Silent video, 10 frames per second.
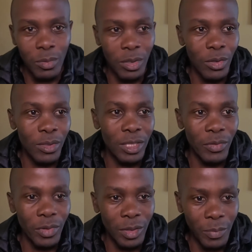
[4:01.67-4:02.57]
Because
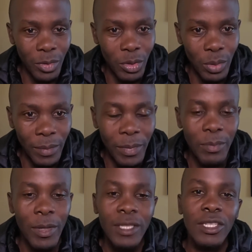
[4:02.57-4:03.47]
if he will be
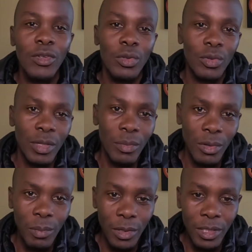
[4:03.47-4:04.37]
basing on
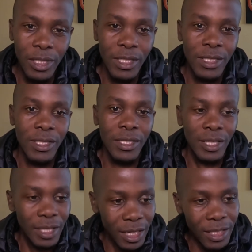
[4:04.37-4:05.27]
tribal politics,
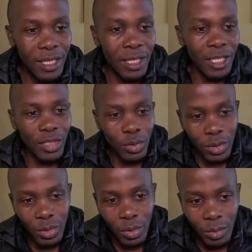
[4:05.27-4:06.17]
that generation
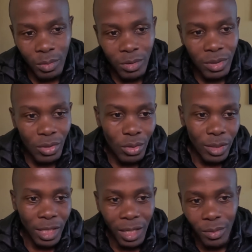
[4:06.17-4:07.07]
is almost
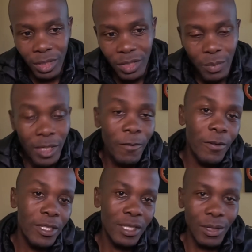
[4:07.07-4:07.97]
going out, is being
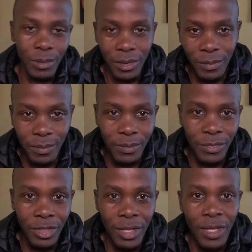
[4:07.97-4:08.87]
phased out.
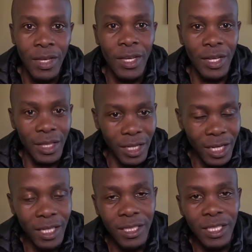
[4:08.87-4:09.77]
The
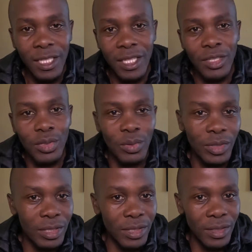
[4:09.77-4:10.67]
current
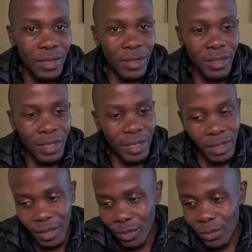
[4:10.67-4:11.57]
generation
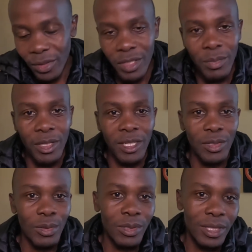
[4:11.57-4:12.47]
of these
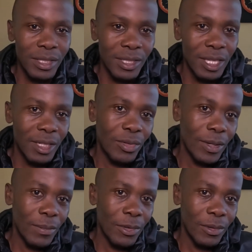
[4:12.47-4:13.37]
millennials is
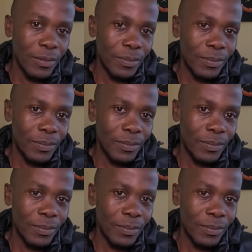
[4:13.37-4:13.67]
non-tribal.